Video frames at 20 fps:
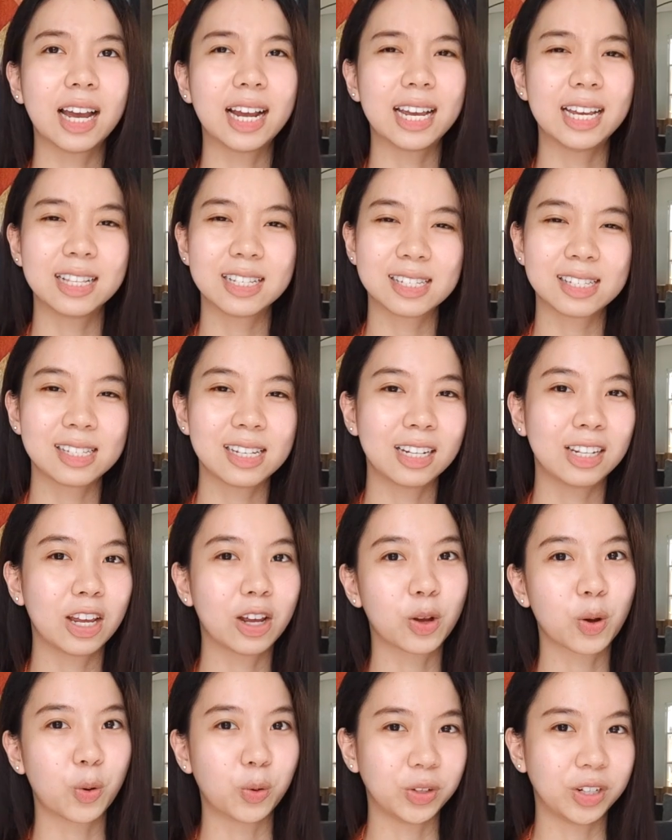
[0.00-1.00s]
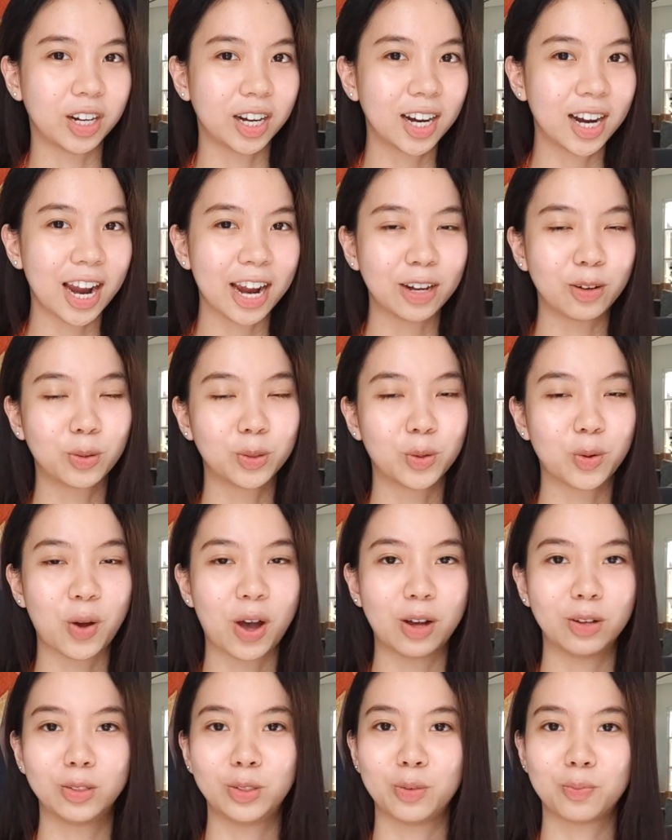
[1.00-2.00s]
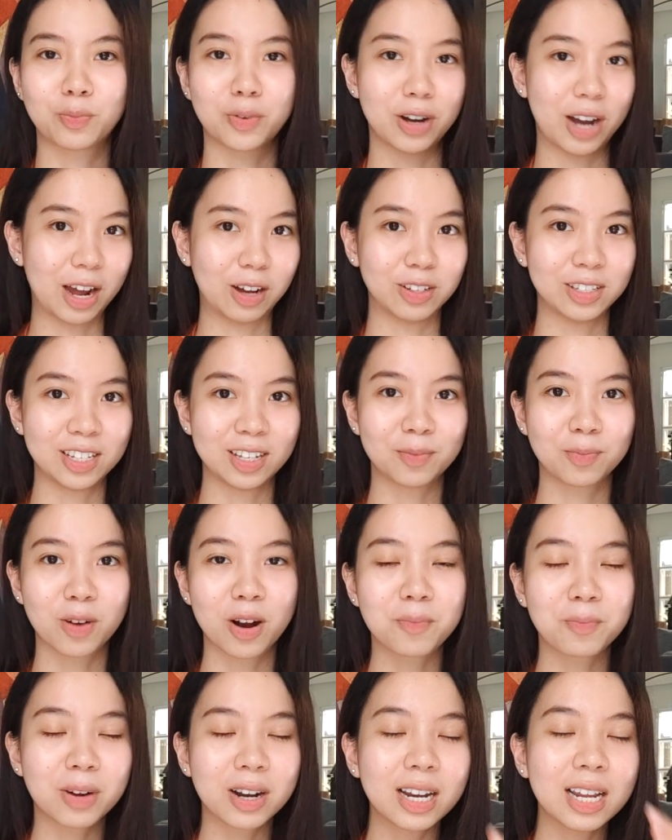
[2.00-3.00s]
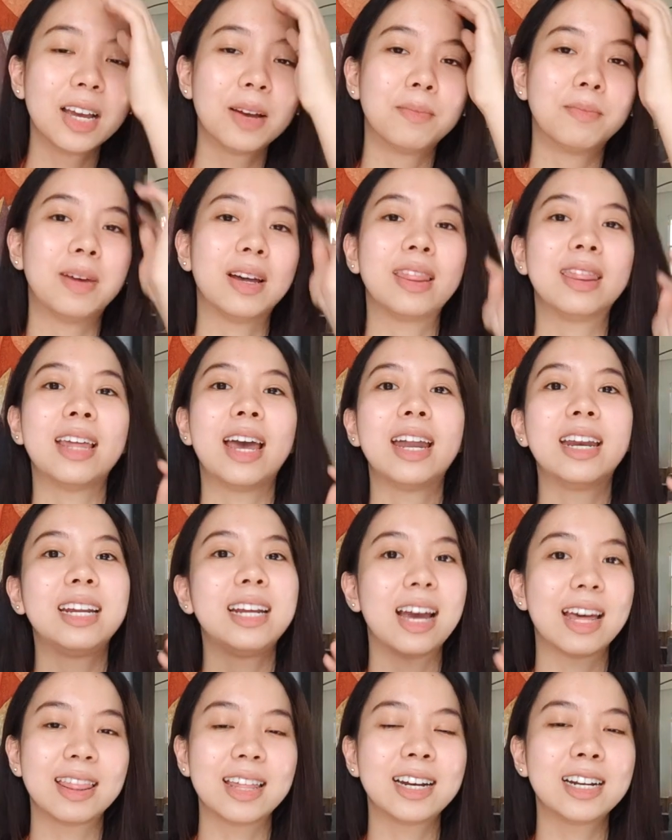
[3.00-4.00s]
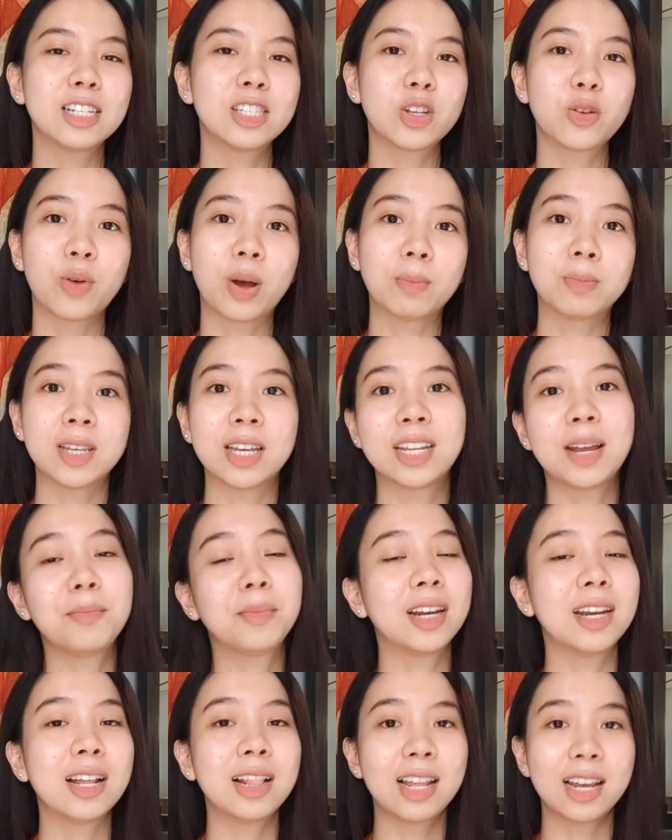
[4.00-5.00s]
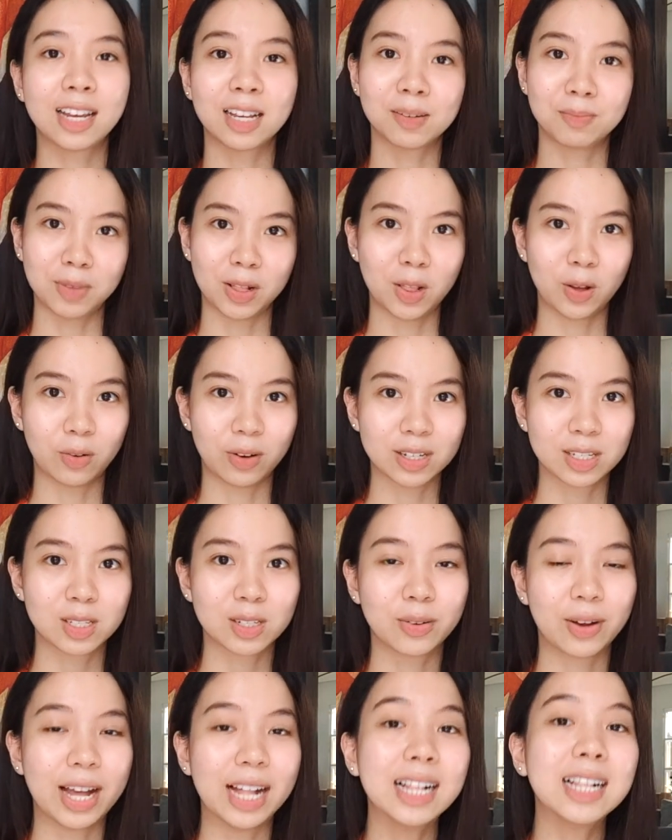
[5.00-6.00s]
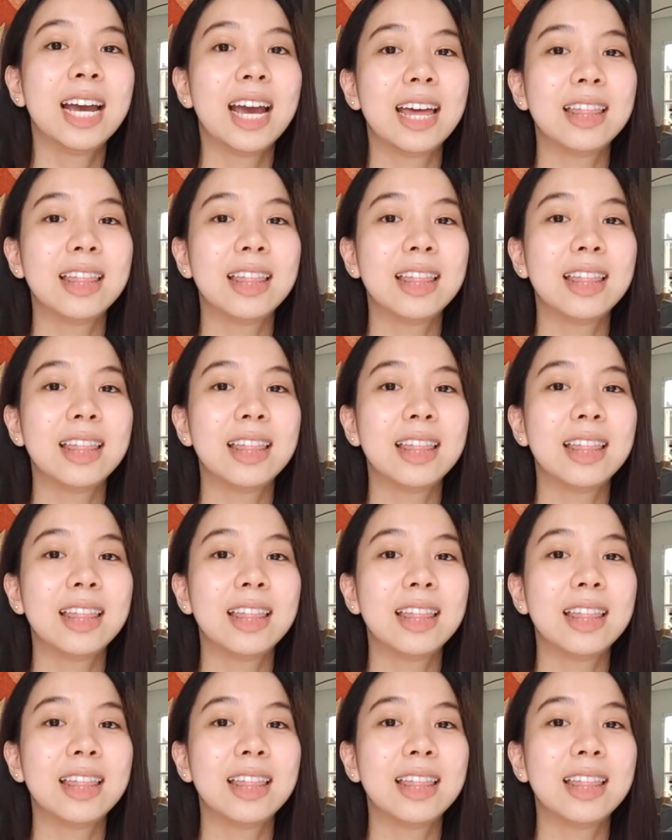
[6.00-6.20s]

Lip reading: NC Decoder. I don't know how to pronounce it properly, but then yeah, that is the website. I'm gonna link it below as well.